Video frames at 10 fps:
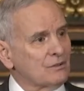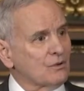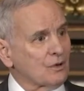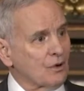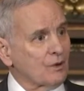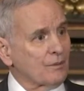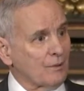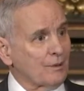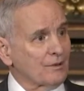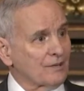being...
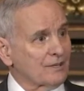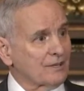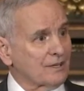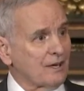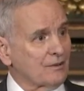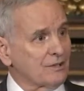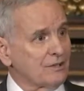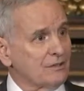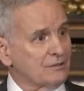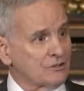primarily into the
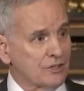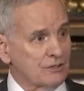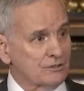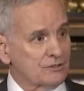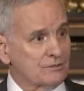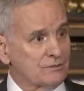county jails.